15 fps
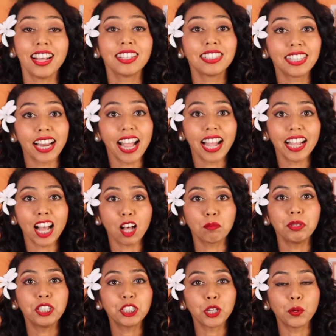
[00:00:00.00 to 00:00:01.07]
Today I'll
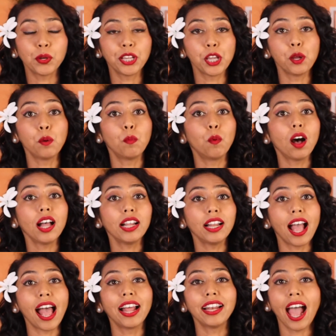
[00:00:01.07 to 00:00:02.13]
be showing you what
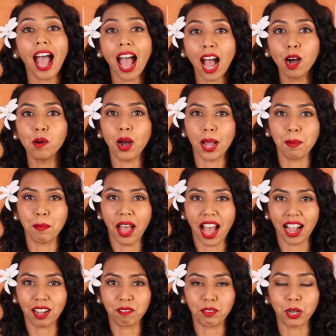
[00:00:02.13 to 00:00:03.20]
and how I
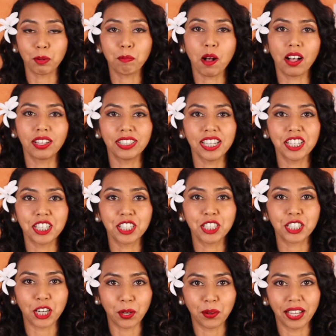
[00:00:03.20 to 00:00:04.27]
pack for a Polynesian
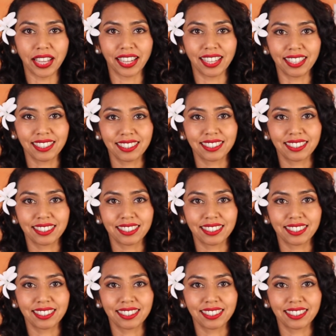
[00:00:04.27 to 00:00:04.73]
show gig.